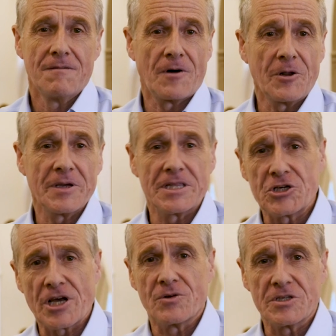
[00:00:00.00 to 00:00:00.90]
Following the
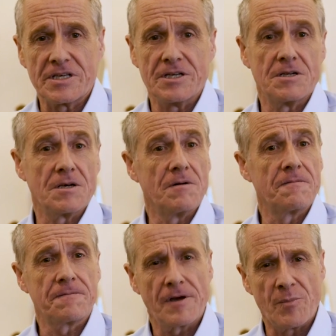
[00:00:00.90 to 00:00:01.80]
General Synod of
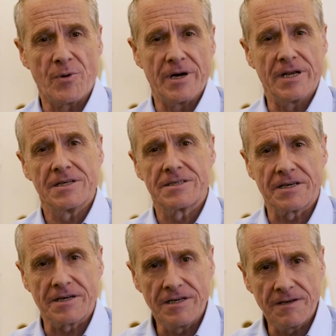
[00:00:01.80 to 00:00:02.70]
February,
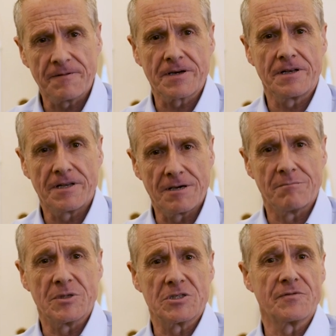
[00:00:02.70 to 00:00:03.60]
significant
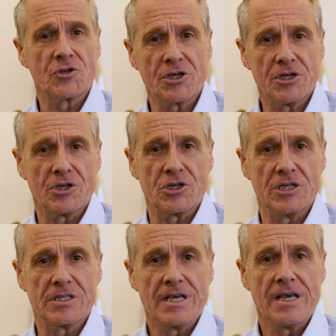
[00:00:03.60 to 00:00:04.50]
numbers of
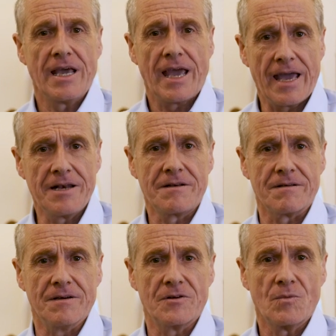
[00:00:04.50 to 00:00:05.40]
churches
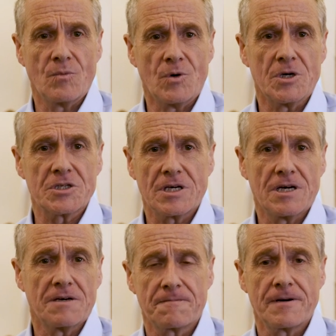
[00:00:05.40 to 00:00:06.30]
entered what
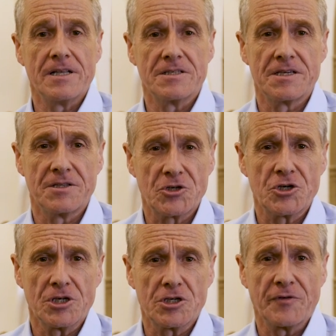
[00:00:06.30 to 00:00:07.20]
our friends in the
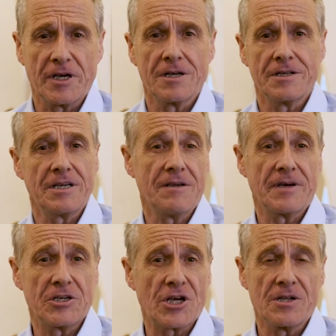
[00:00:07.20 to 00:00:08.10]
Church of England
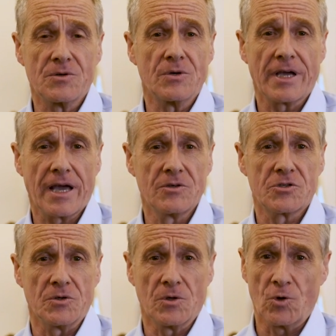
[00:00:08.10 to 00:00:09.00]
Evangelical
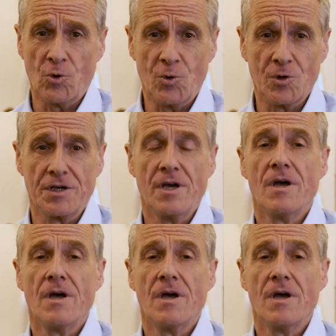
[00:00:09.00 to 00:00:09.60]
Council called